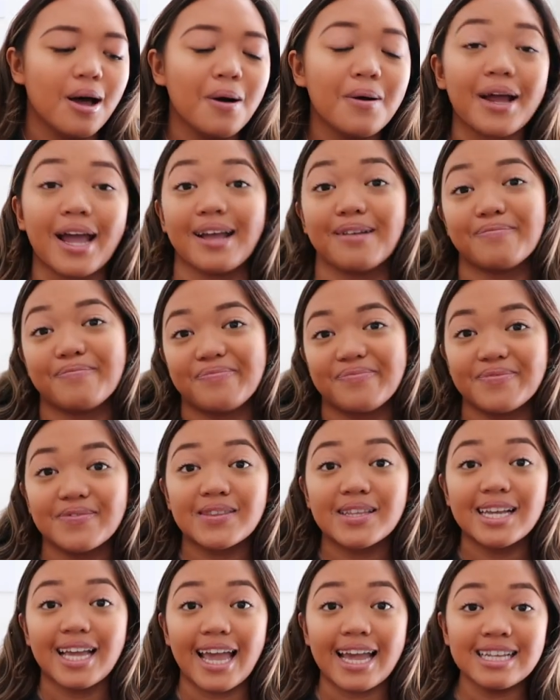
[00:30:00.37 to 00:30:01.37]
Okay.
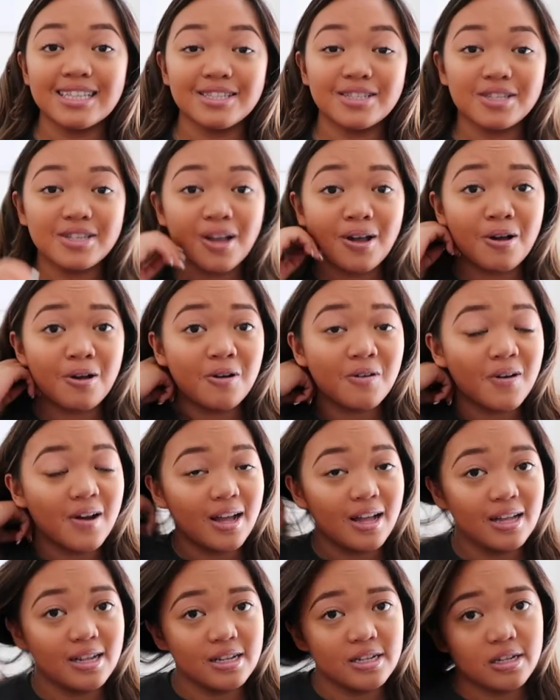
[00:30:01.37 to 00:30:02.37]
And
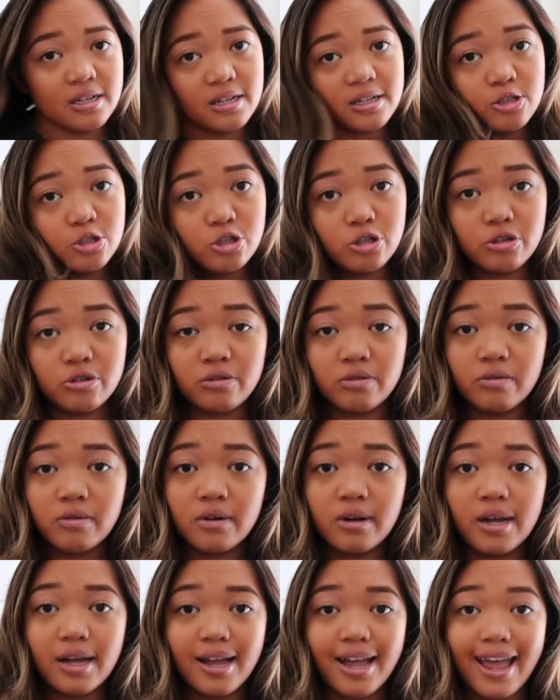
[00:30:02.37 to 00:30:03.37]
so
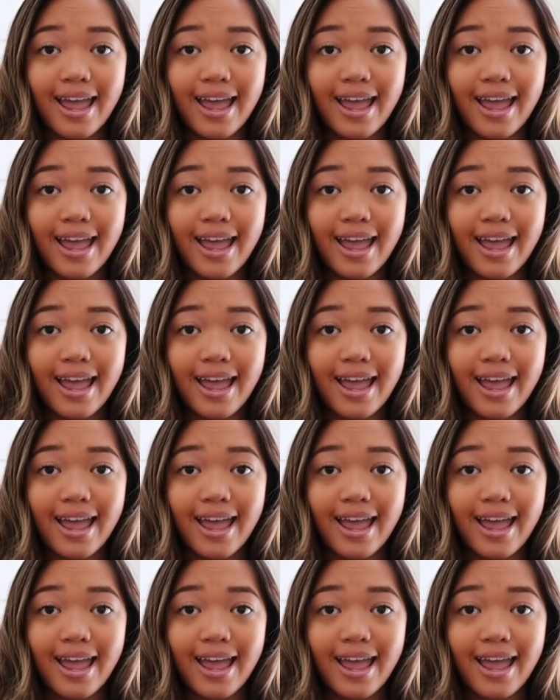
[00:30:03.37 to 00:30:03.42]
to